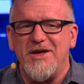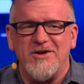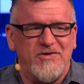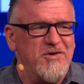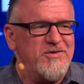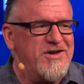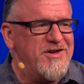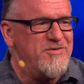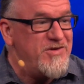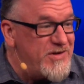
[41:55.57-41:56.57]
So
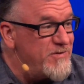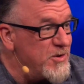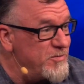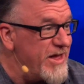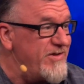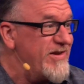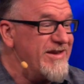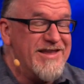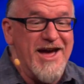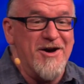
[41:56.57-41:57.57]
to receive your blessing
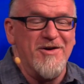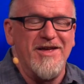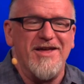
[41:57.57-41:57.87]
now,